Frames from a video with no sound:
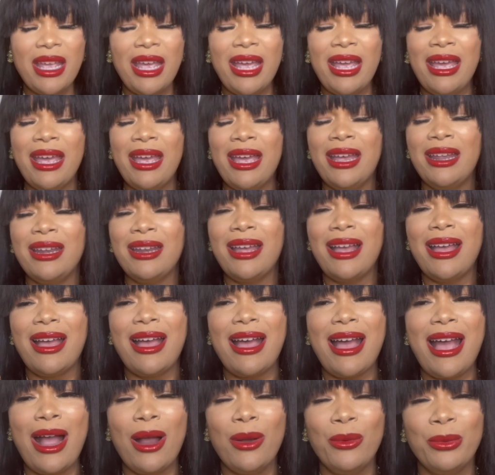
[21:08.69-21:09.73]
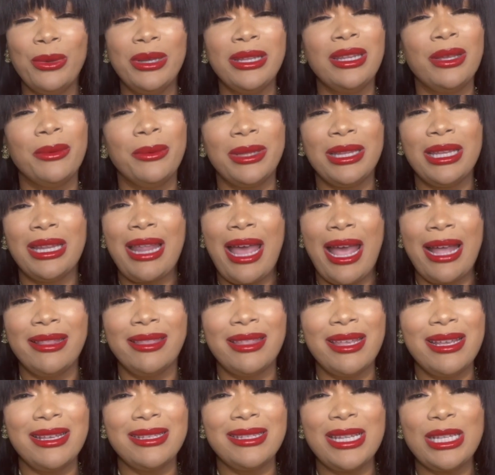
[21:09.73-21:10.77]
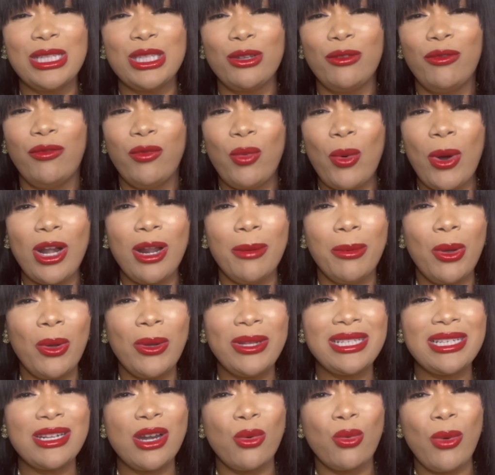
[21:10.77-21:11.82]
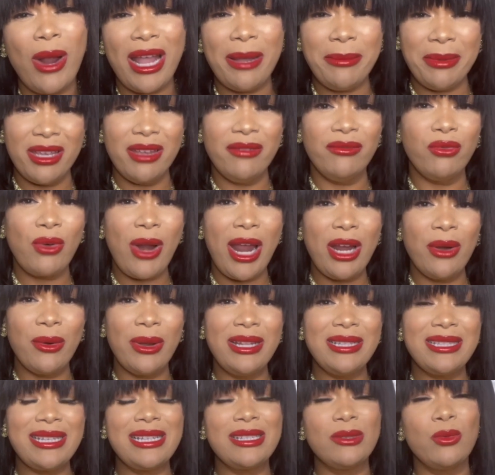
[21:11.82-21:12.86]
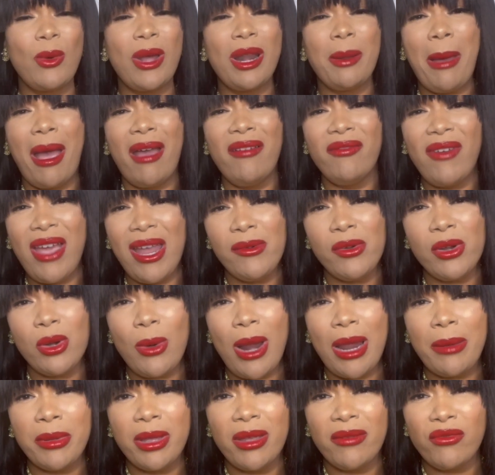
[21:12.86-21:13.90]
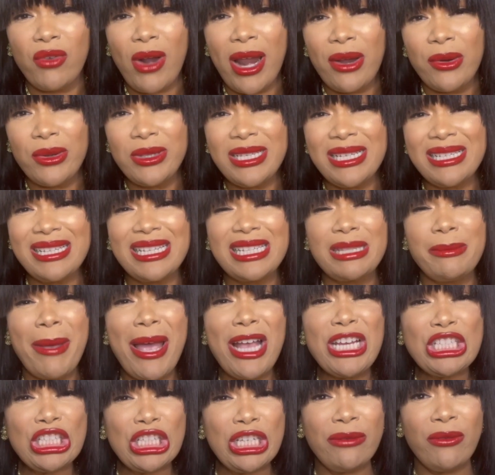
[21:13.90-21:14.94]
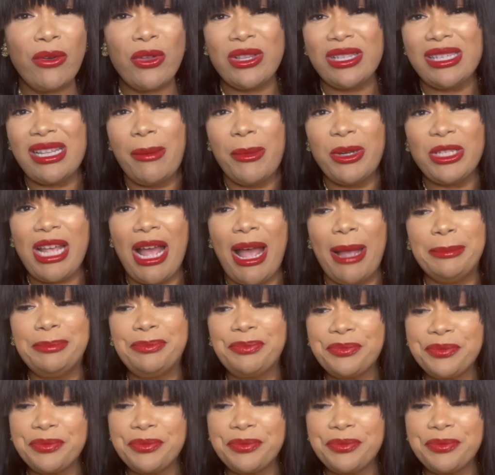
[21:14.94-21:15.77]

And I really, really like this. It's affordable. It's an Arabian fragrance. It's one of my favorite Arabian fragrances, especially for the summertime.